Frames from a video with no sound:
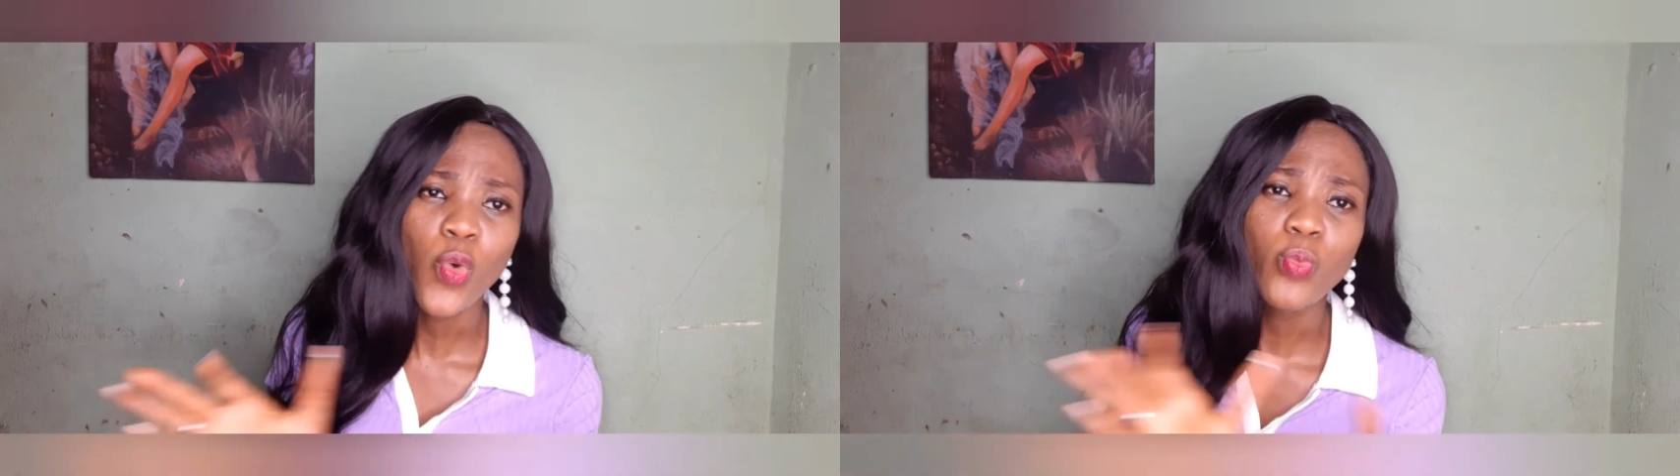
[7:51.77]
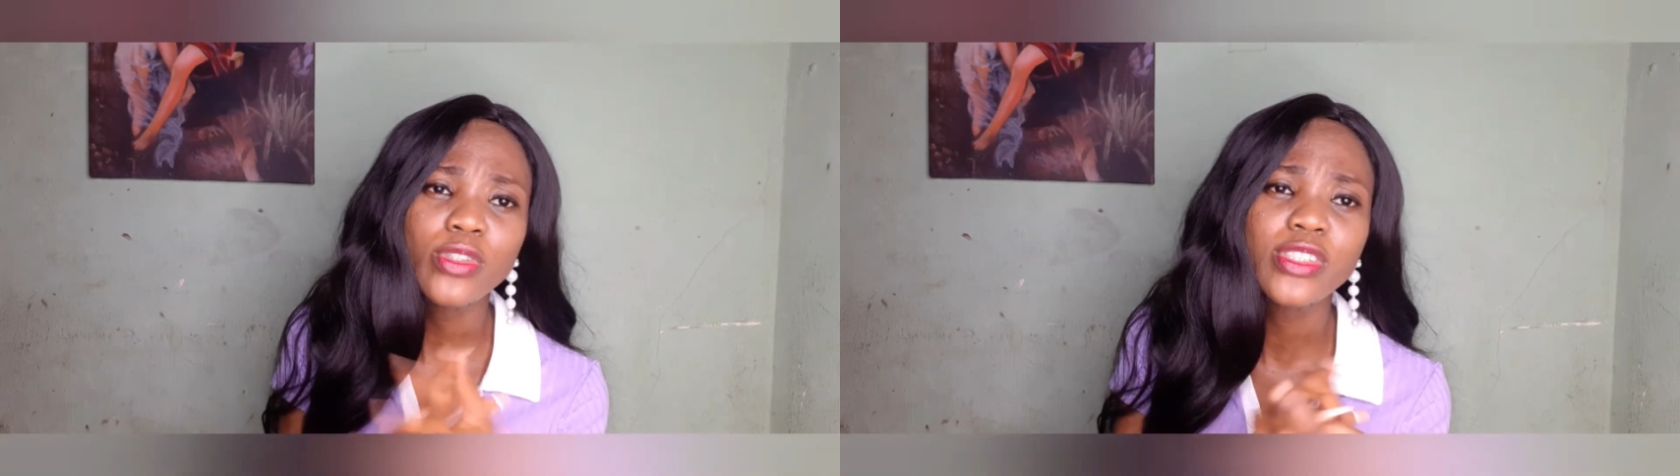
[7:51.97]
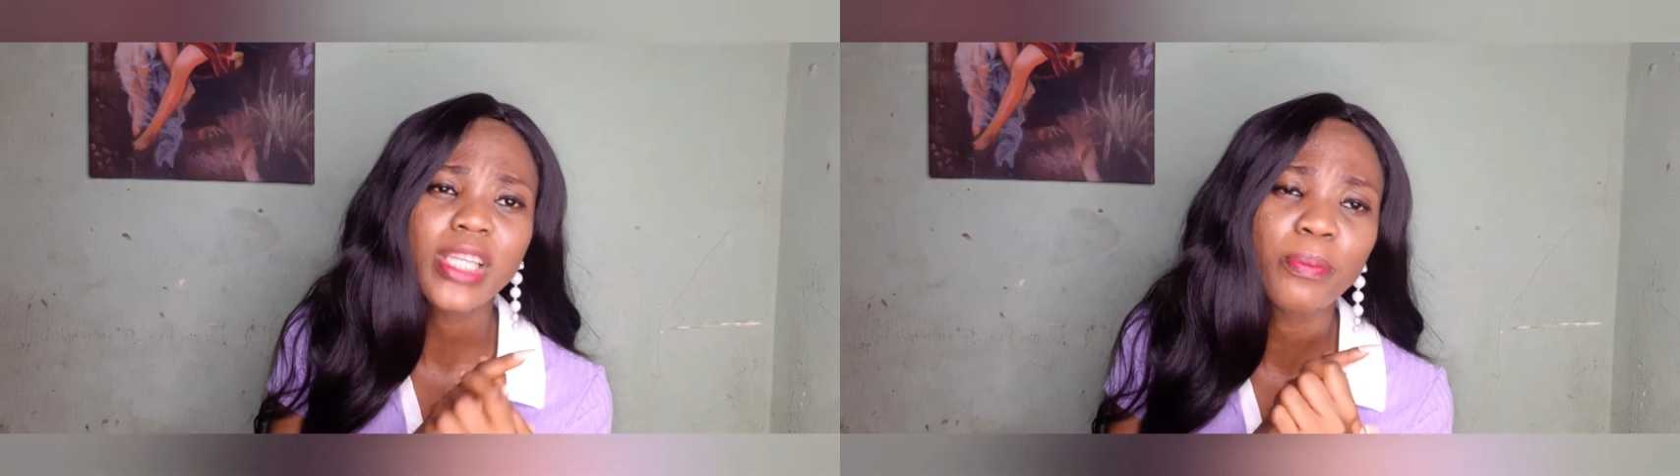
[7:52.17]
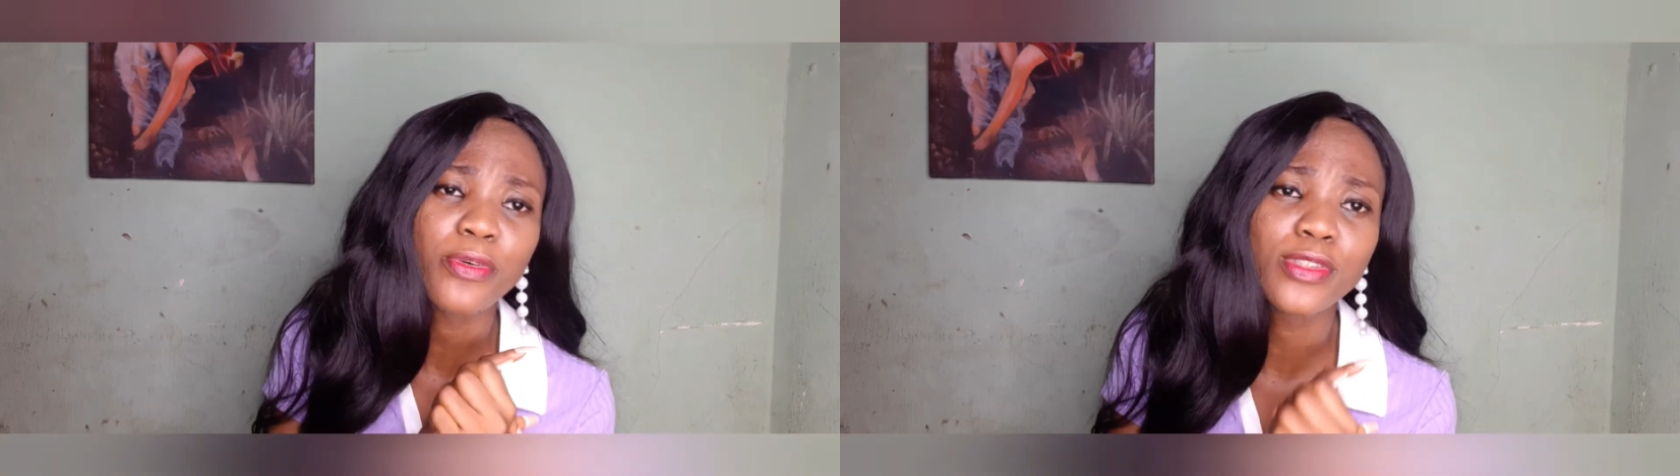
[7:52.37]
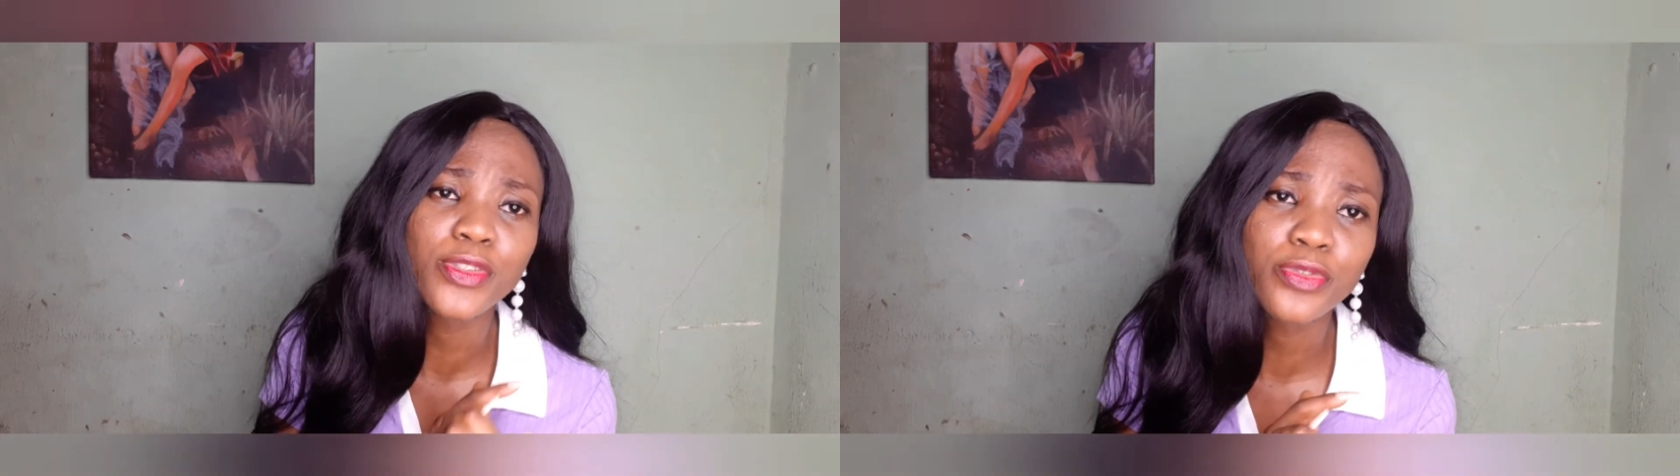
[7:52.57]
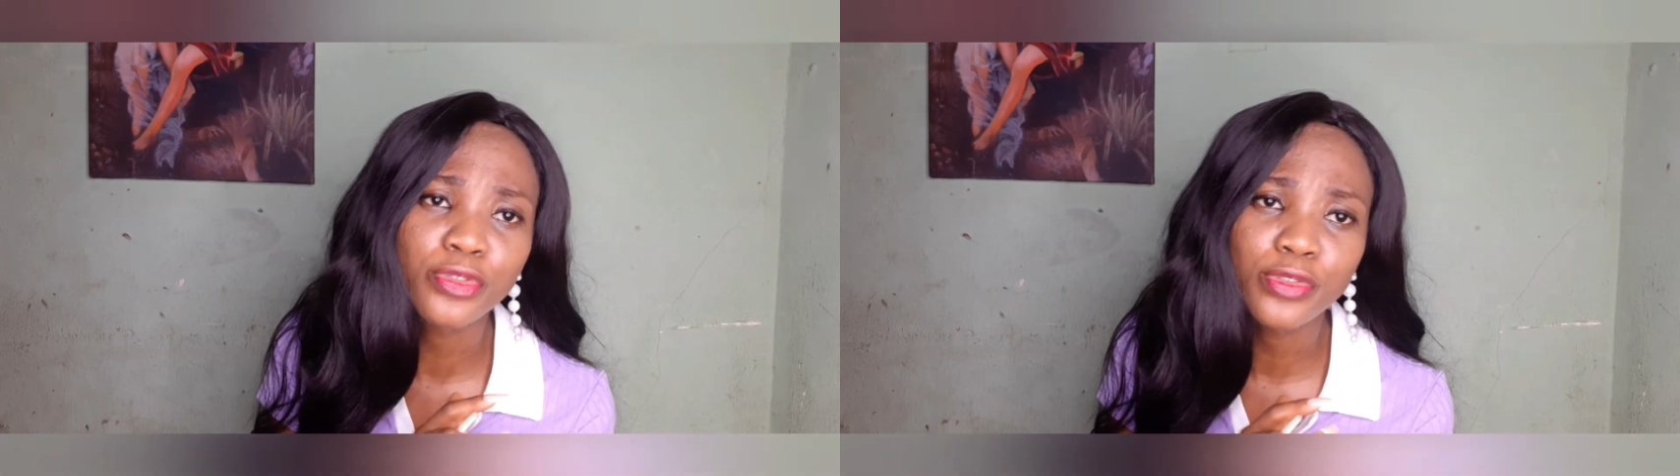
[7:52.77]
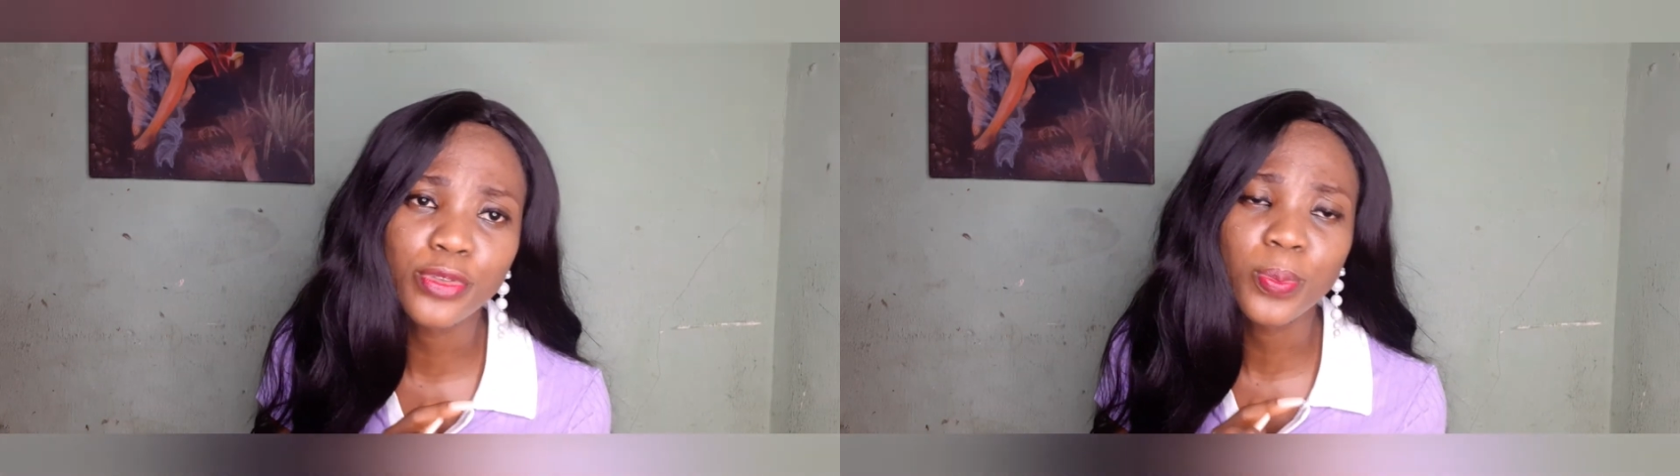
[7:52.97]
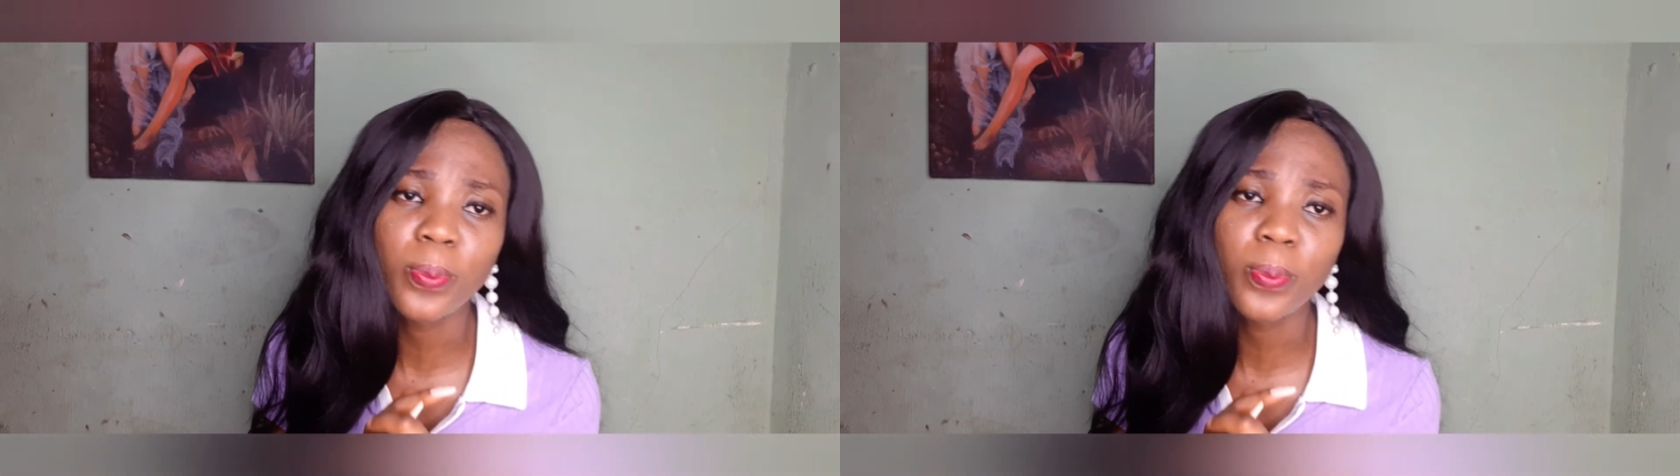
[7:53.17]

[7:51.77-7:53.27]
What type of seafood